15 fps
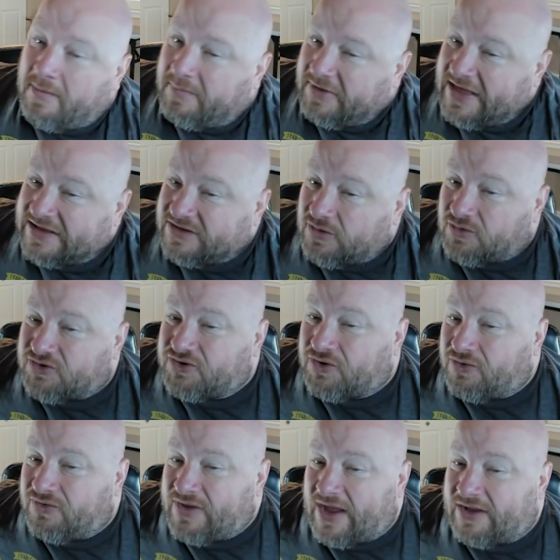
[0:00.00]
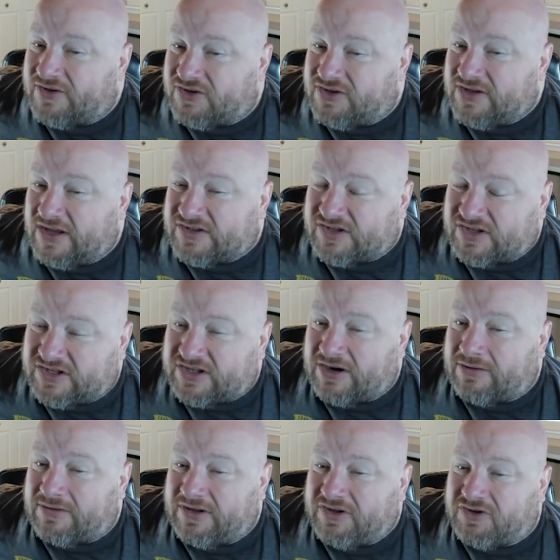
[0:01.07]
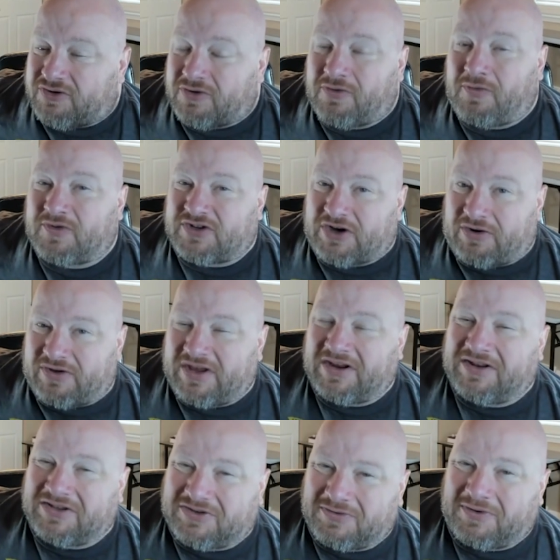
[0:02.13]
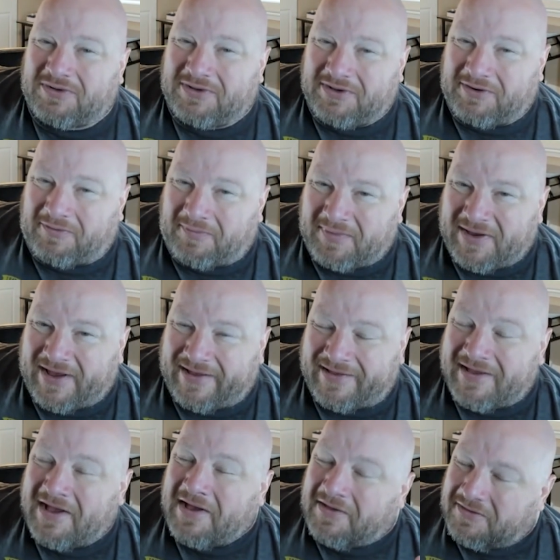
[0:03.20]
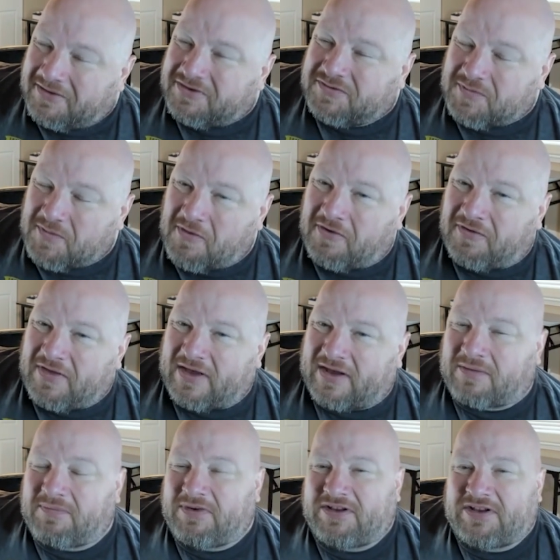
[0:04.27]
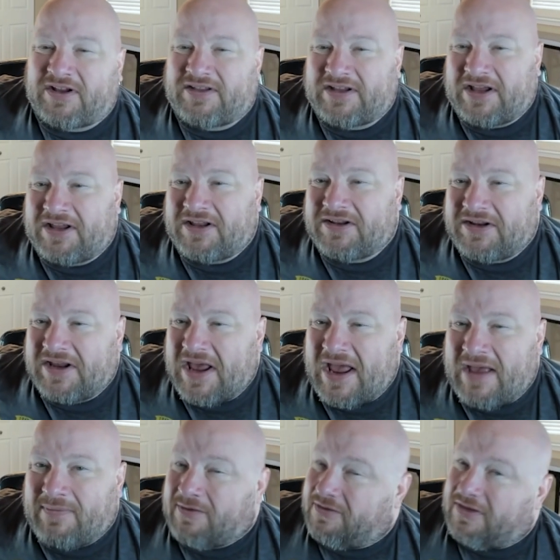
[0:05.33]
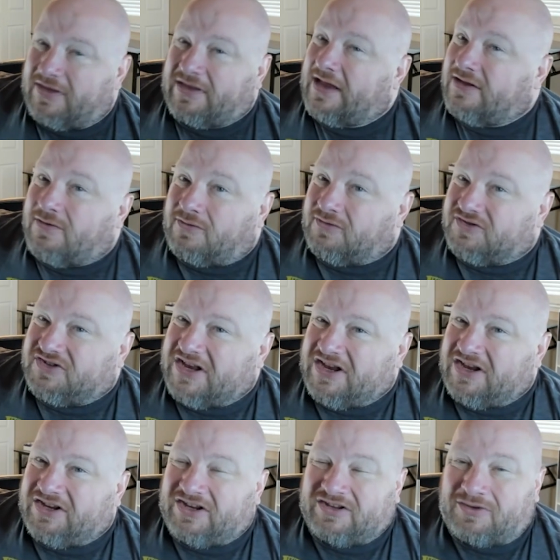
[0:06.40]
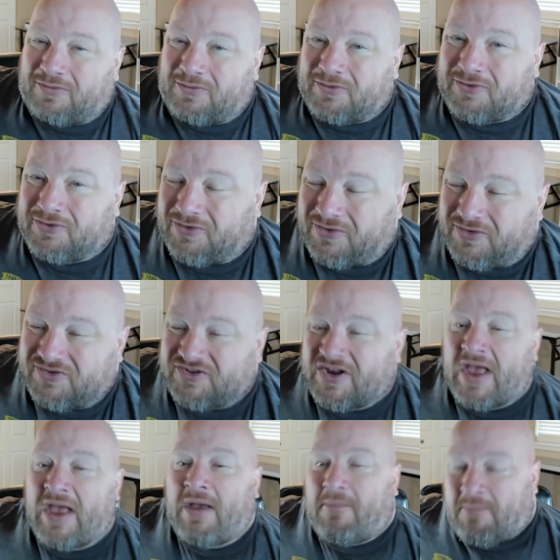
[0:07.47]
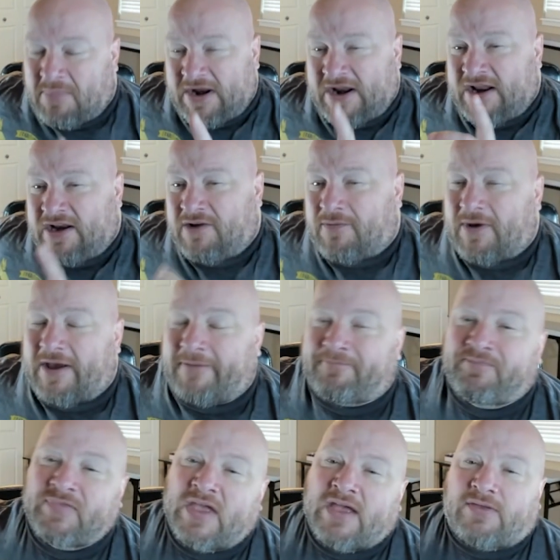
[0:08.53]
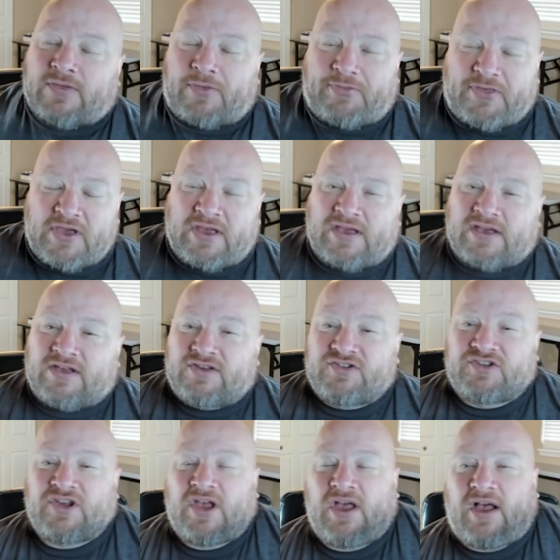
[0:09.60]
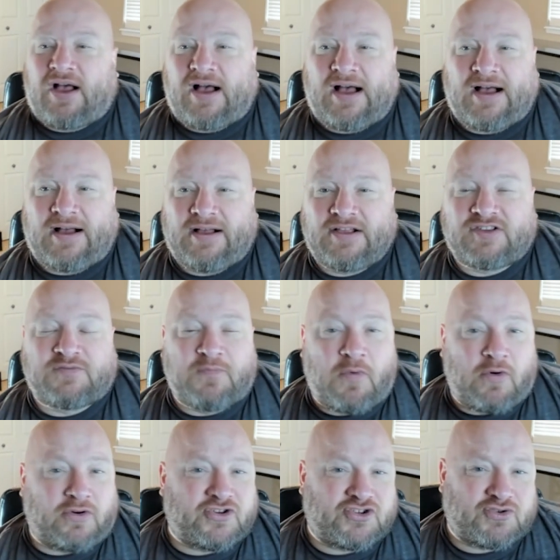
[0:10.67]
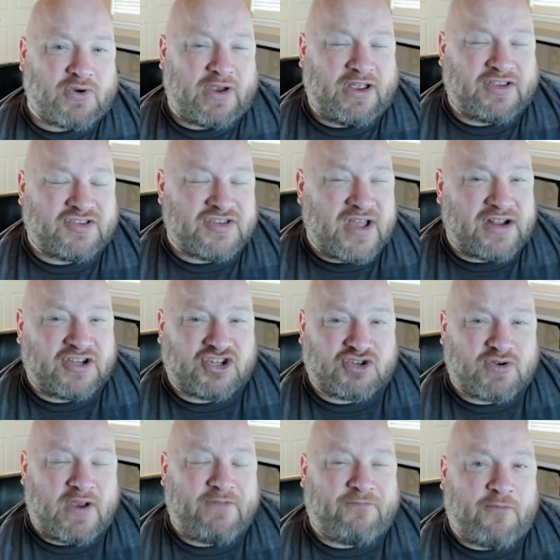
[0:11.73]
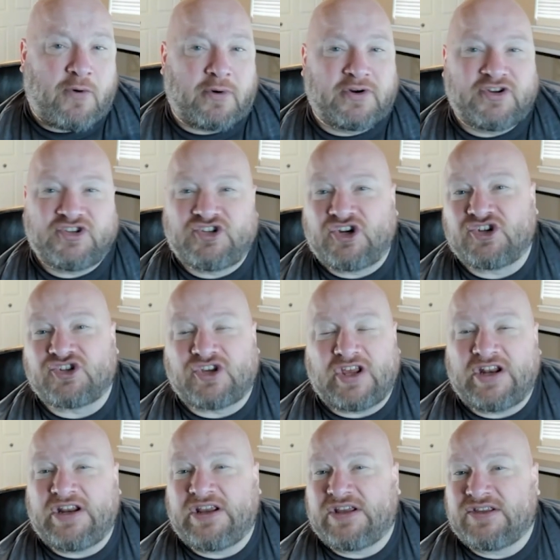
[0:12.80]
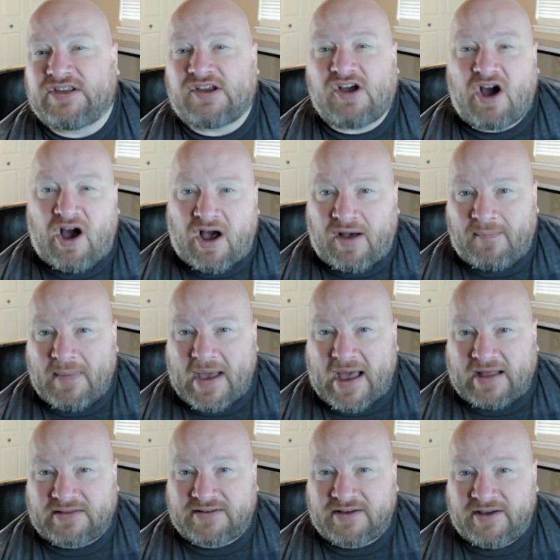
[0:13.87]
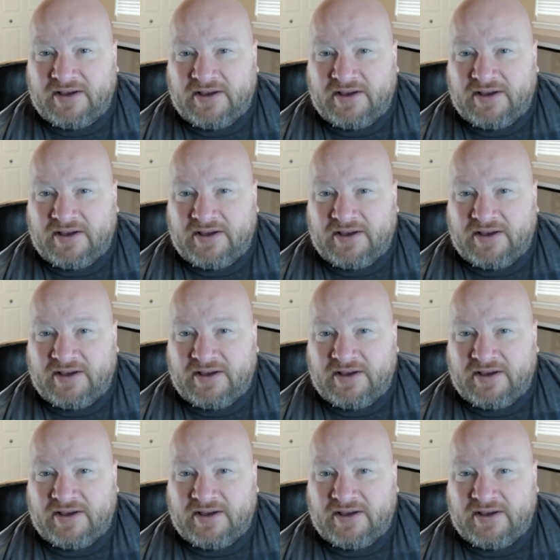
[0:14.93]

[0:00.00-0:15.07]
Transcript: but that's also not necessarily true, which I'll get into a little bit. There's more that can be done to end the game that they don't say in the rules. But anyway, the thing is, it's more straight. It's not as straightforward as just getting into combat.